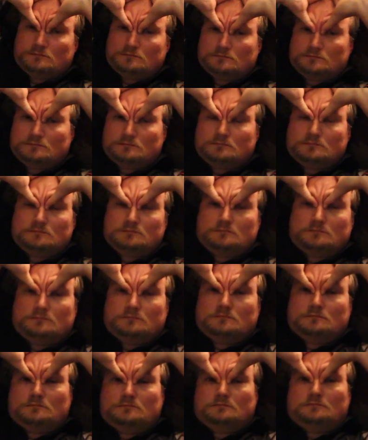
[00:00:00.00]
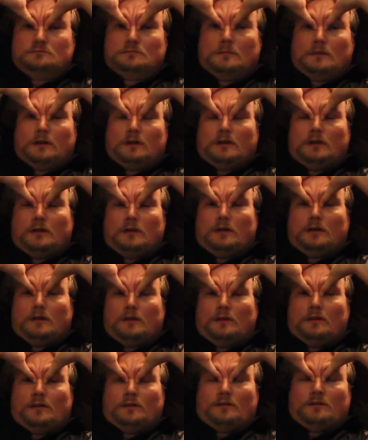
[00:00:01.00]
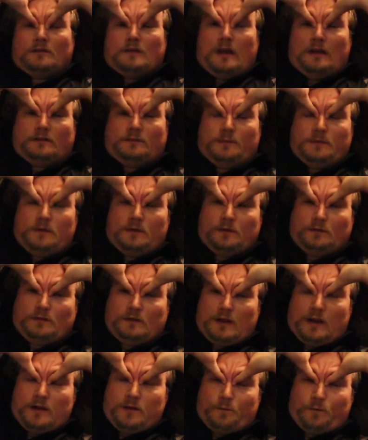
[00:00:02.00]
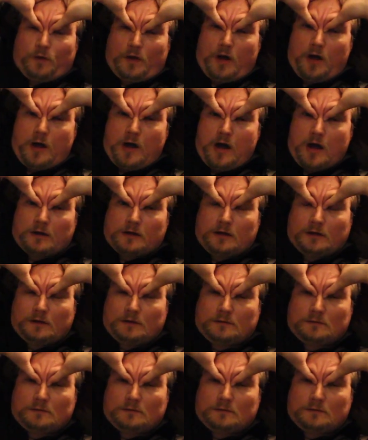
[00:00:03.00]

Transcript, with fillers: Because she called you. This is not to be used in any vlog.